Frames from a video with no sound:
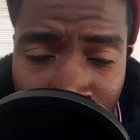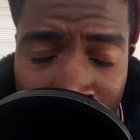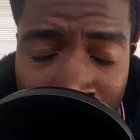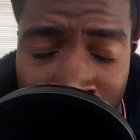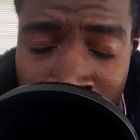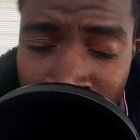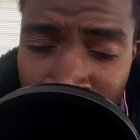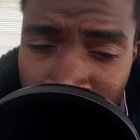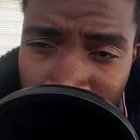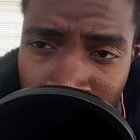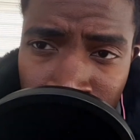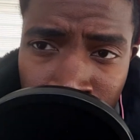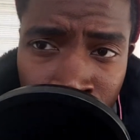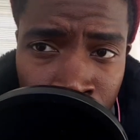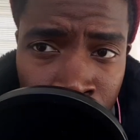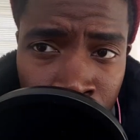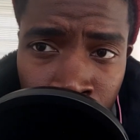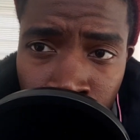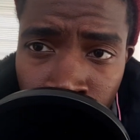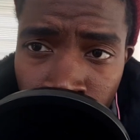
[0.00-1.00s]
I mean,
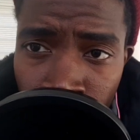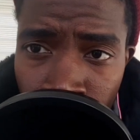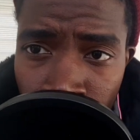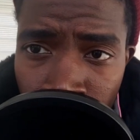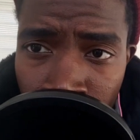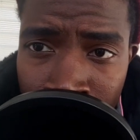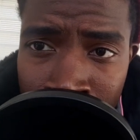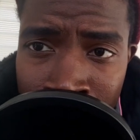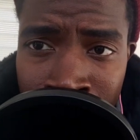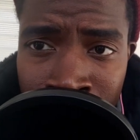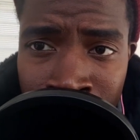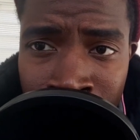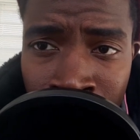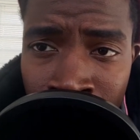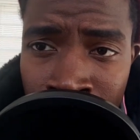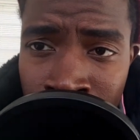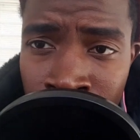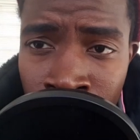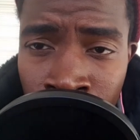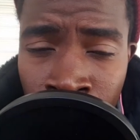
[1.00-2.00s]

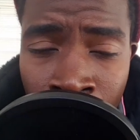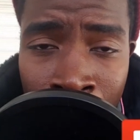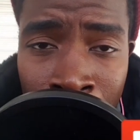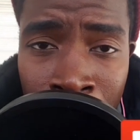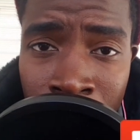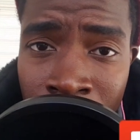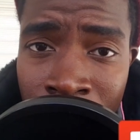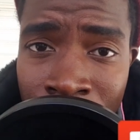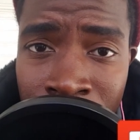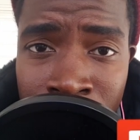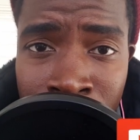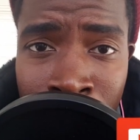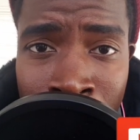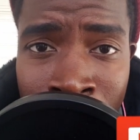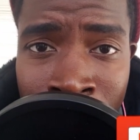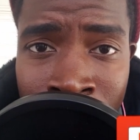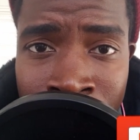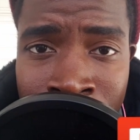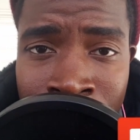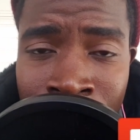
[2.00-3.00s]
I don't know. I'm praying for the
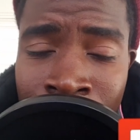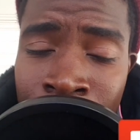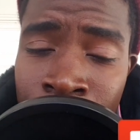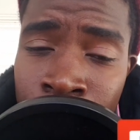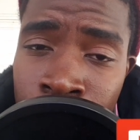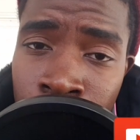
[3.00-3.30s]
best.